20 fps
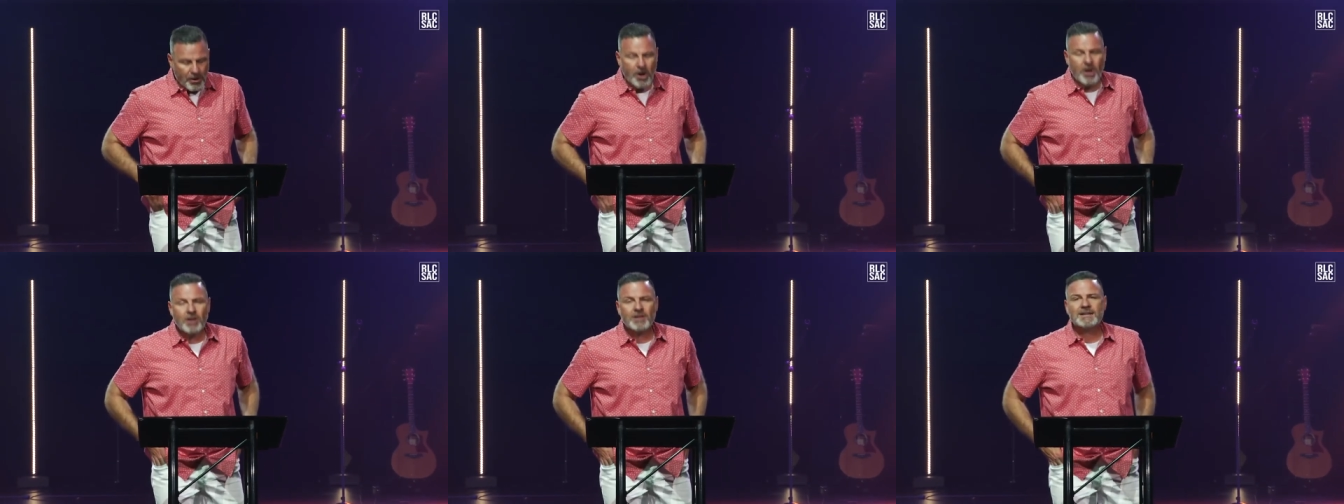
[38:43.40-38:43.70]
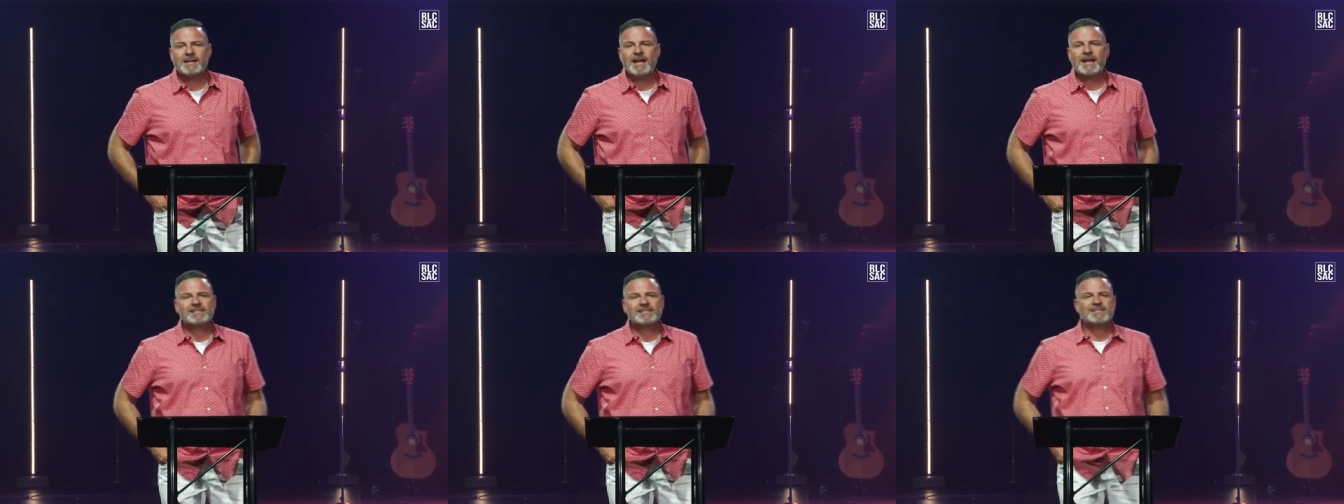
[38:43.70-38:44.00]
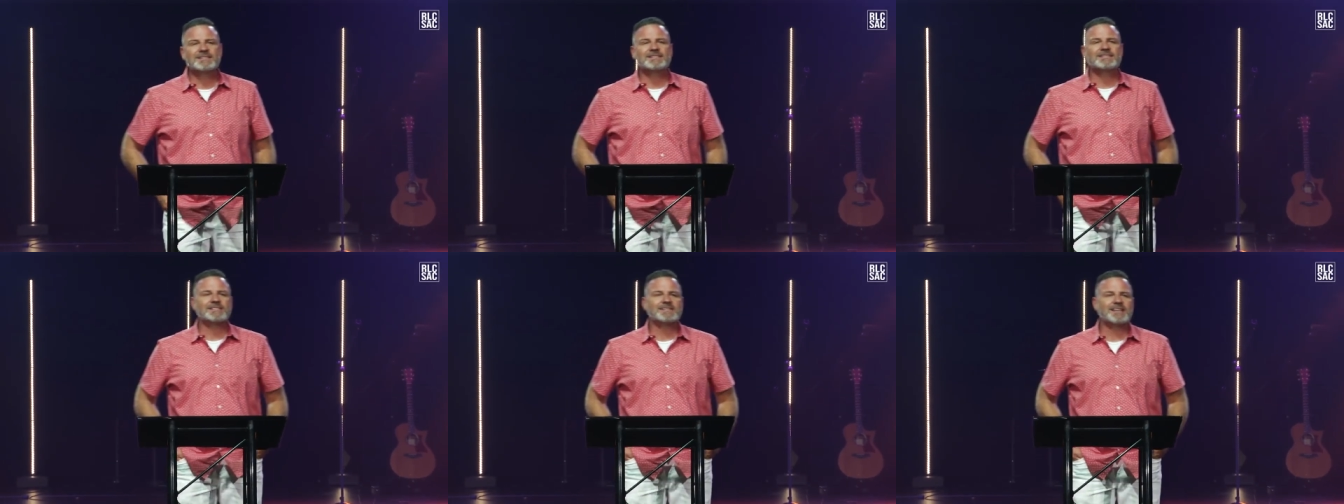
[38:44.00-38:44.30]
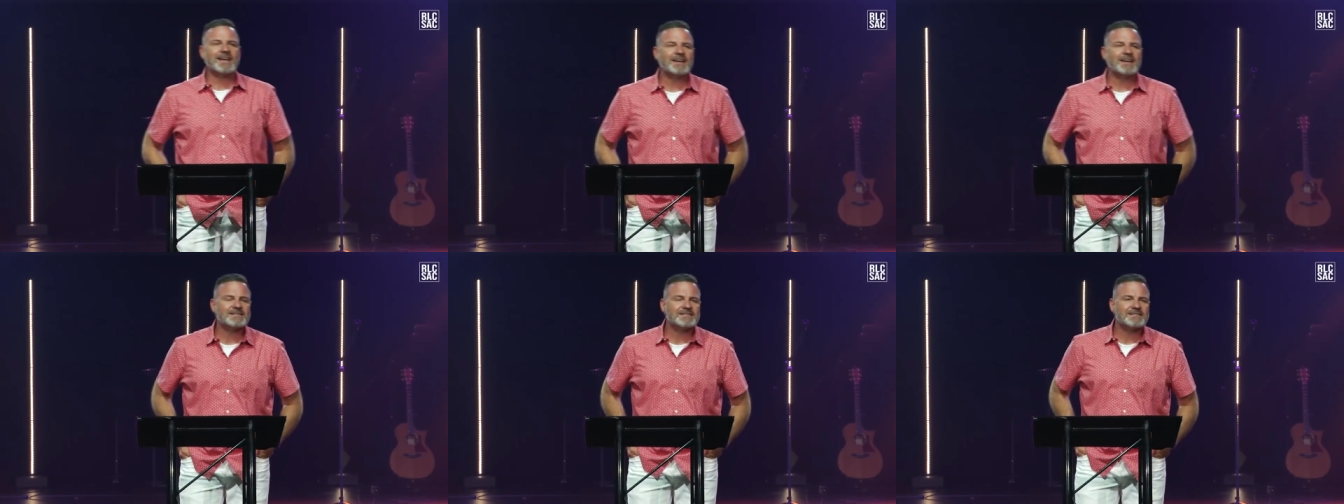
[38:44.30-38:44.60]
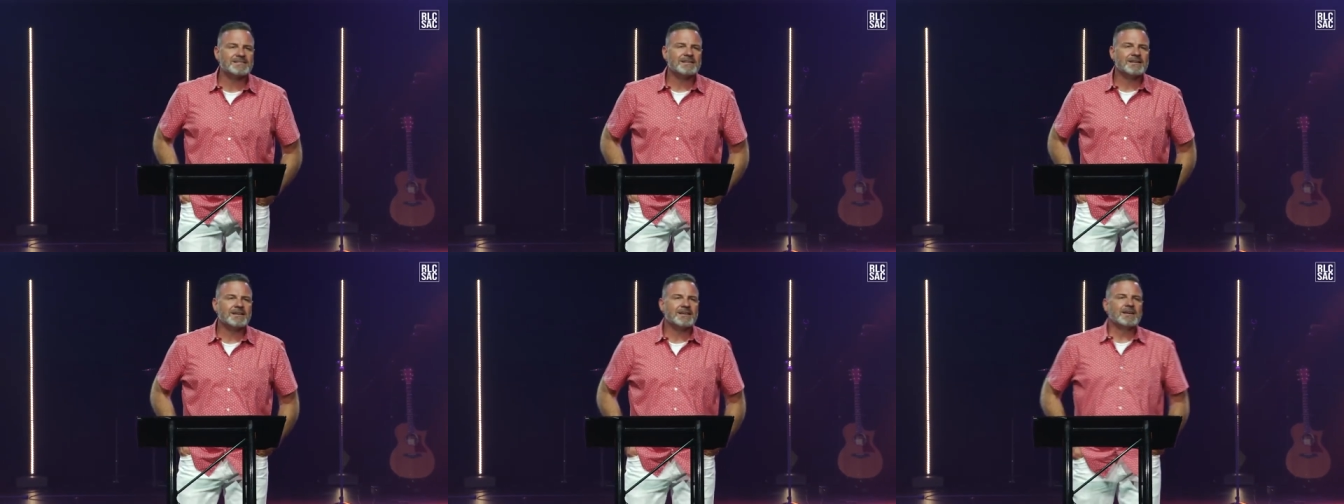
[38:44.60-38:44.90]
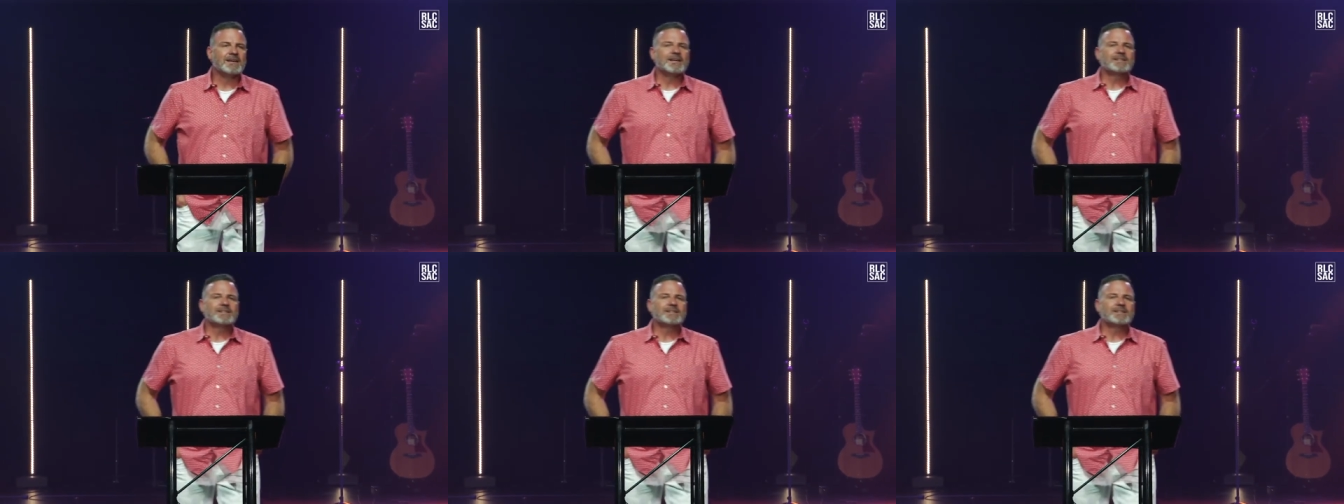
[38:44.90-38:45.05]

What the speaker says: Paul, in essence, says,